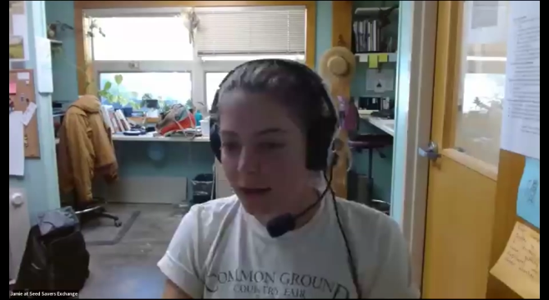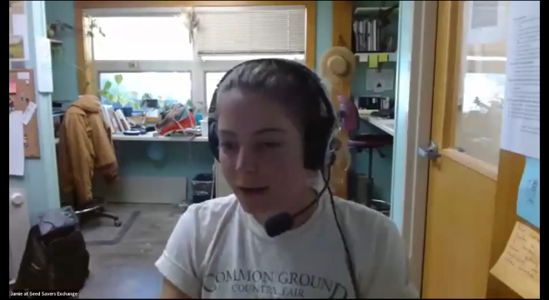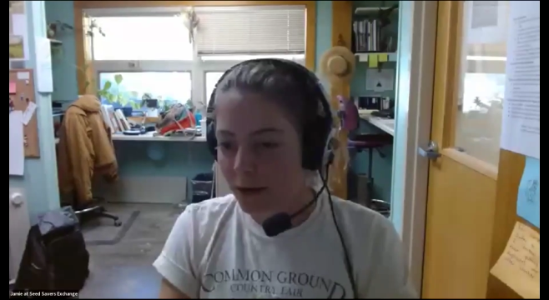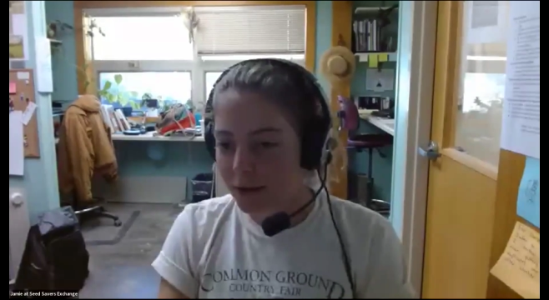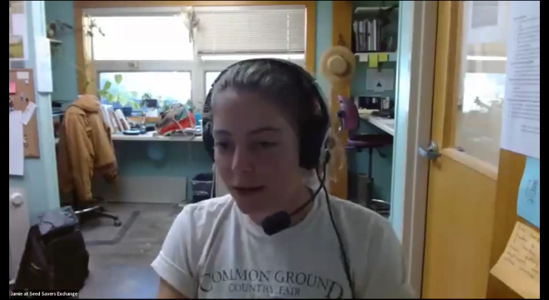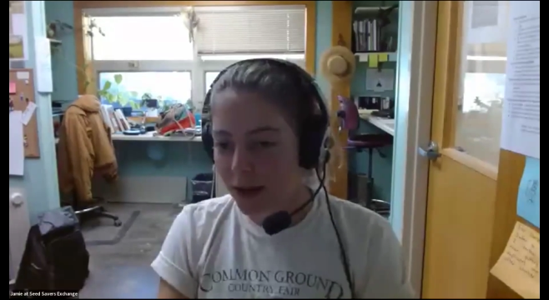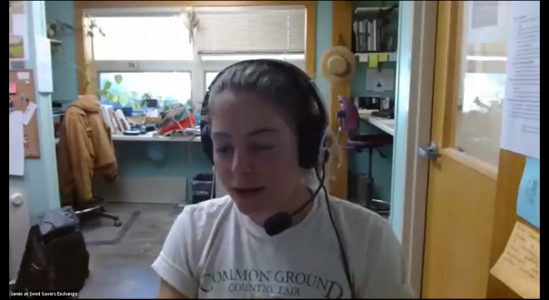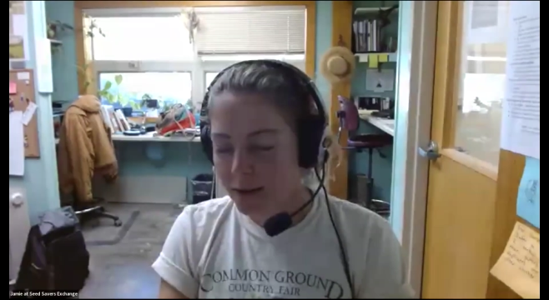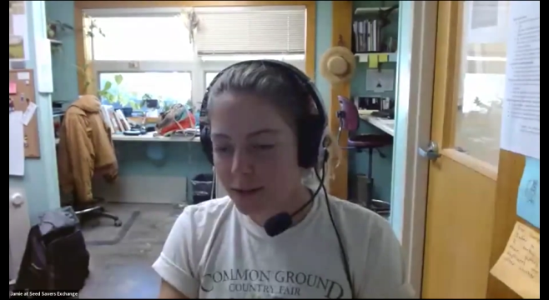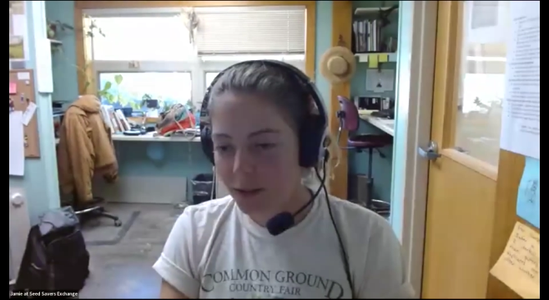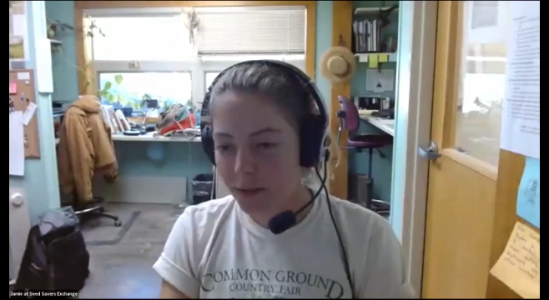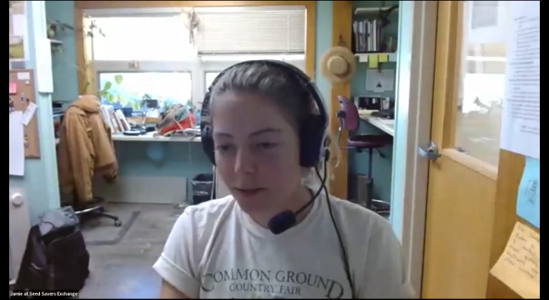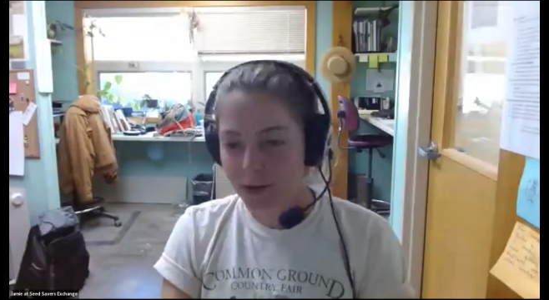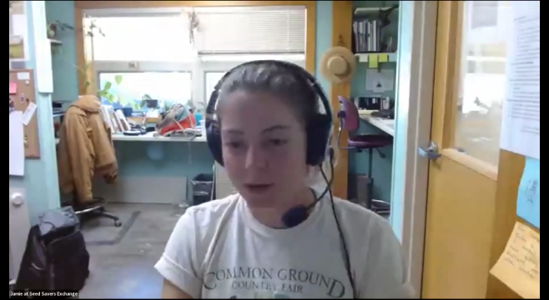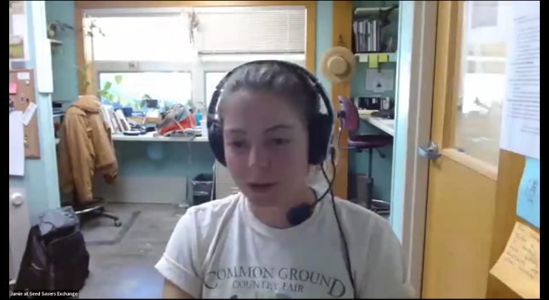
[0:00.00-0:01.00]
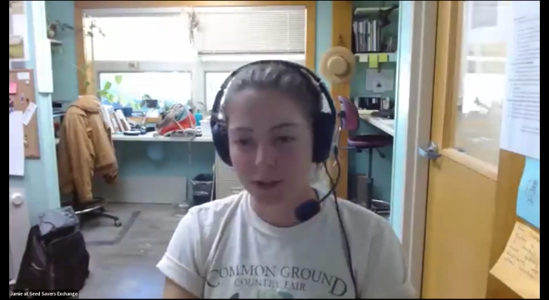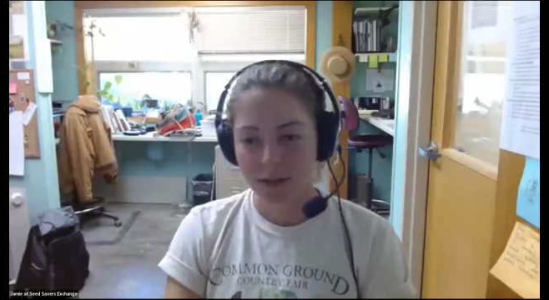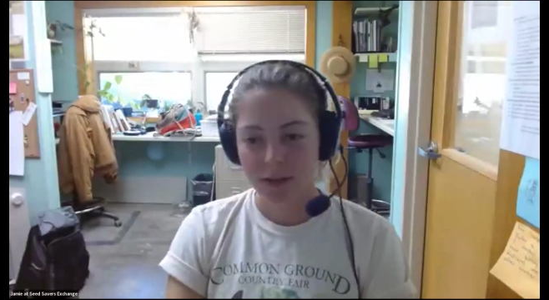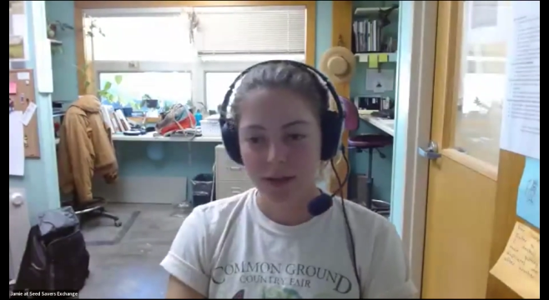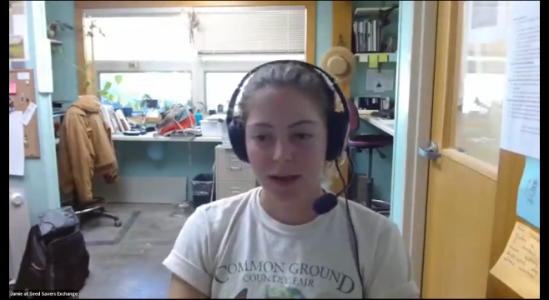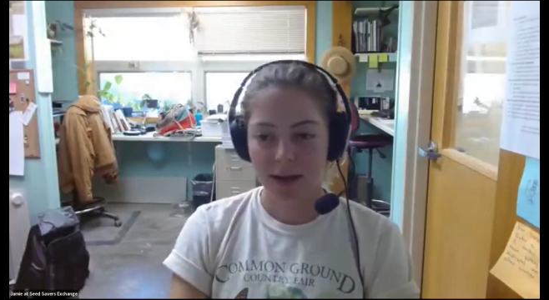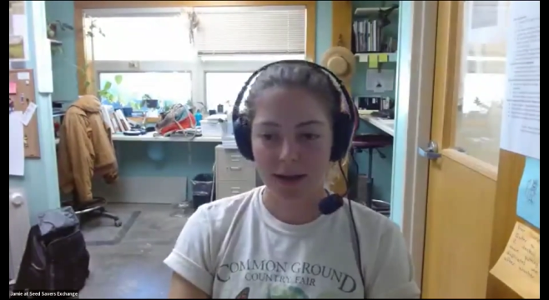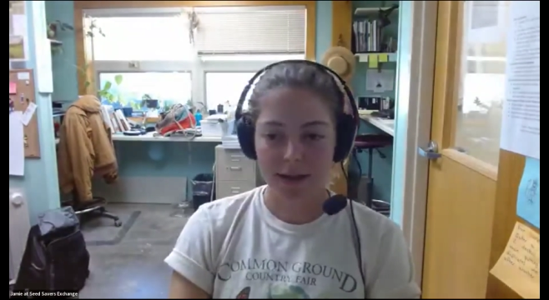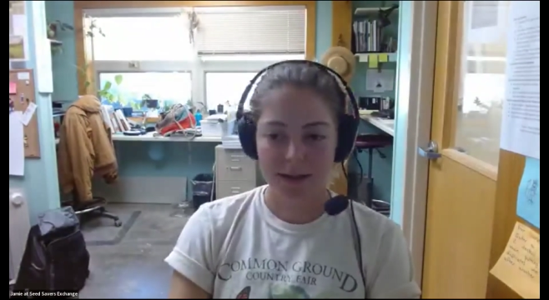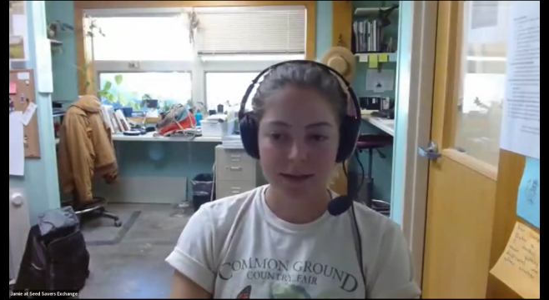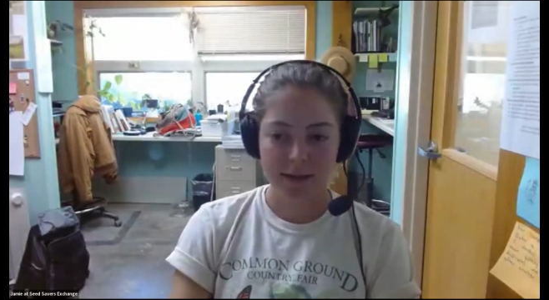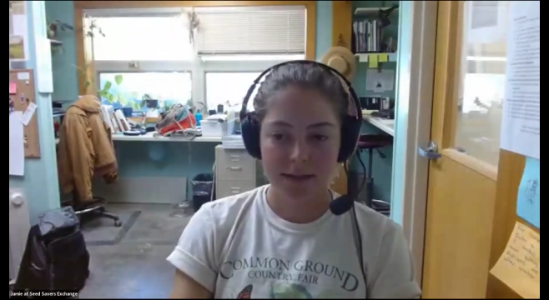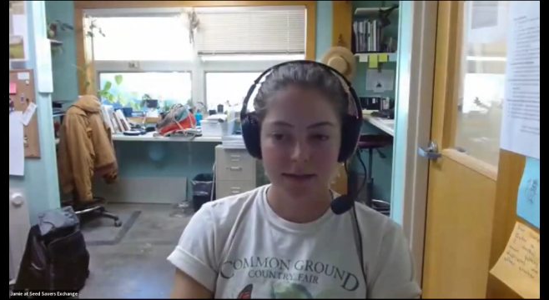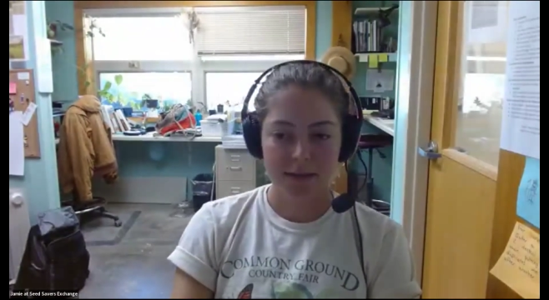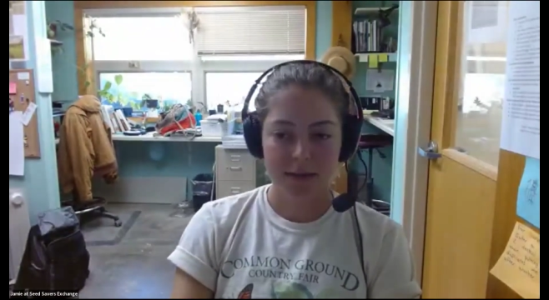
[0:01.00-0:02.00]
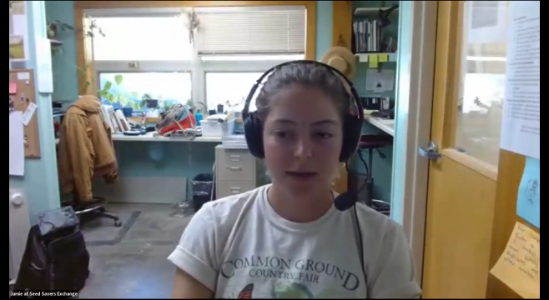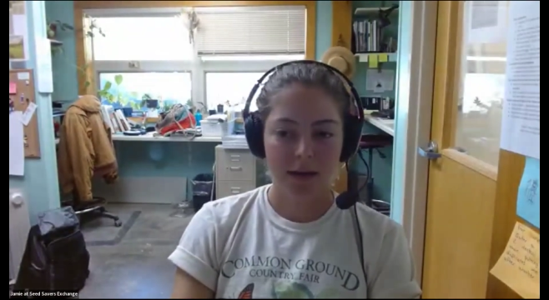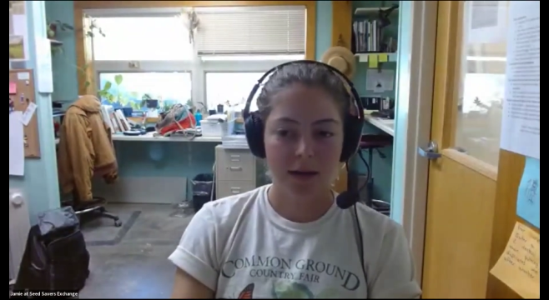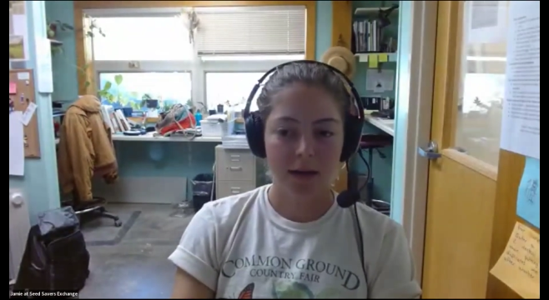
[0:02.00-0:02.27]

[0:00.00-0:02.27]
right, our next question asks,